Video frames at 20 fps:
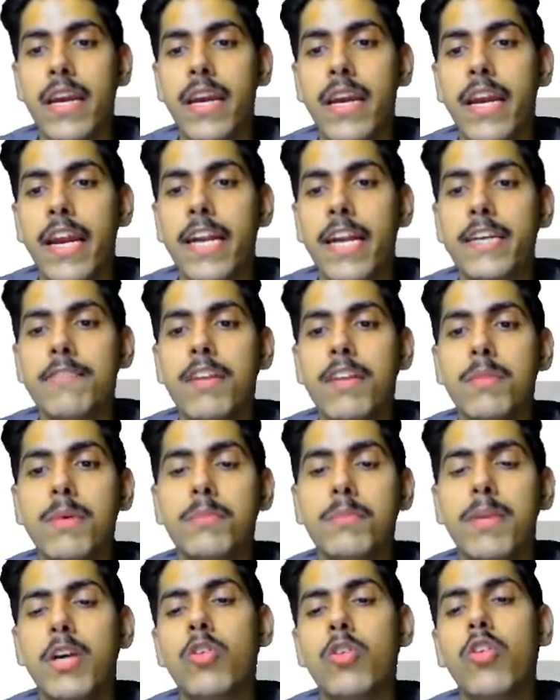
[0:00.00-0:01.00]
it will be
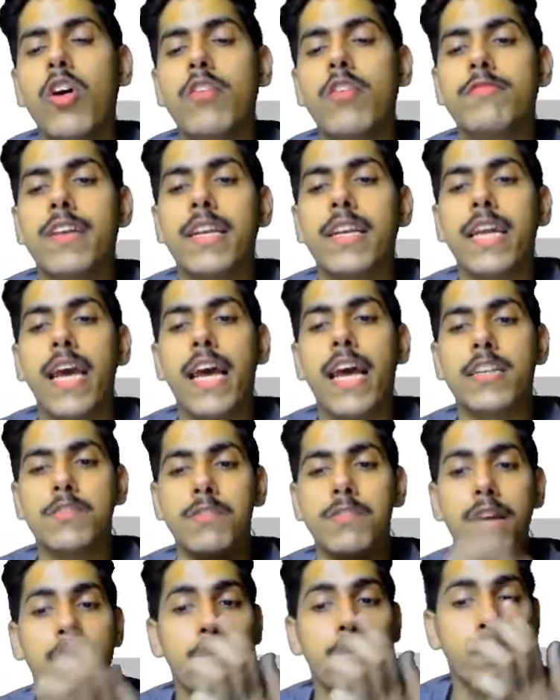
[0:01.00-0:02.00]
big O of n as well.
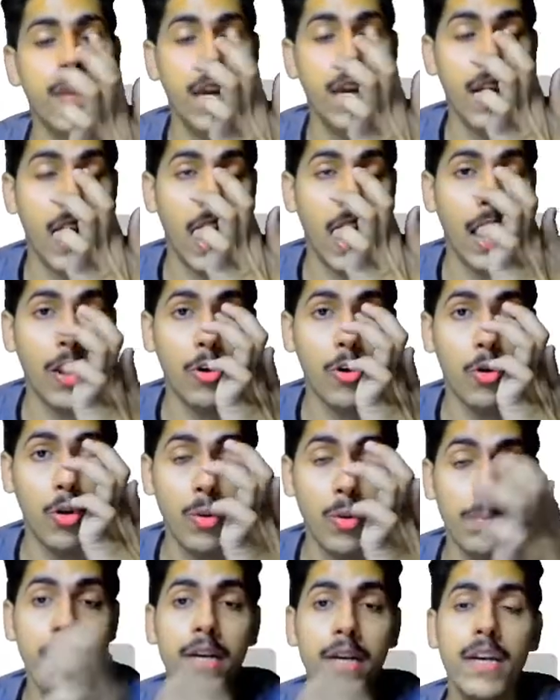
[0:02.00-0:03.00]
I hope
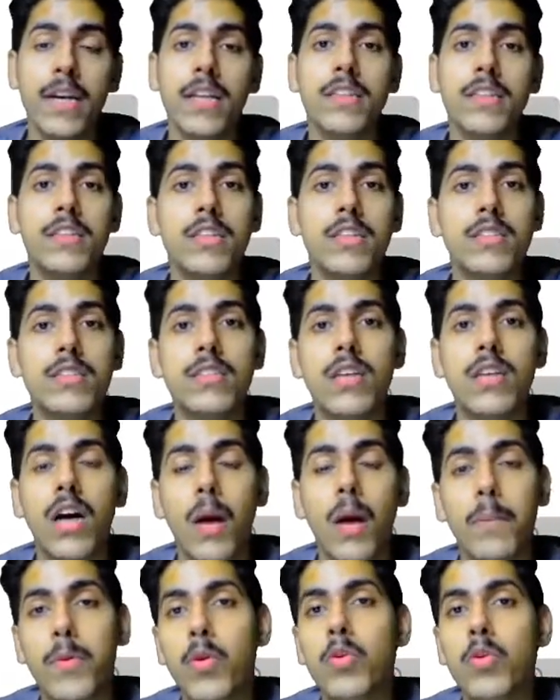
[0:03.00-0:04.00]
this
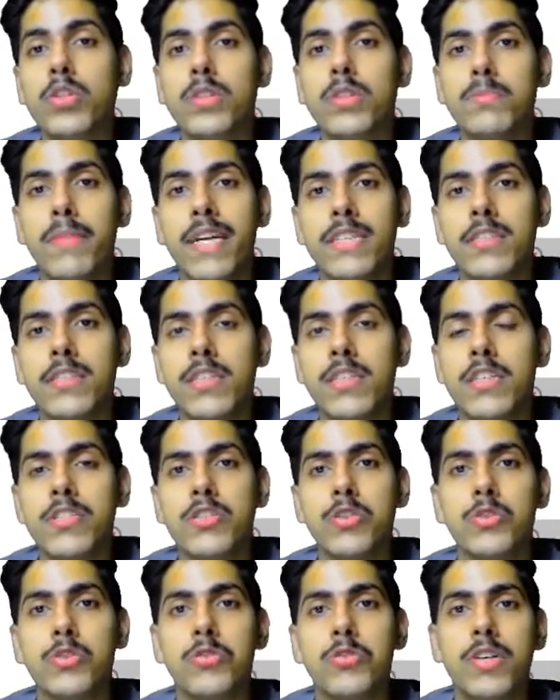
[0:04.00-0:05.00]
approach made sense to
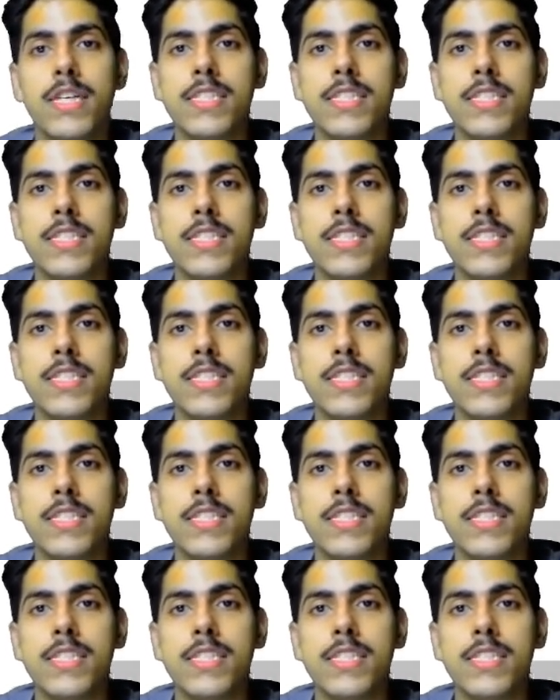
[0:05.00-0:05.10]
you guys.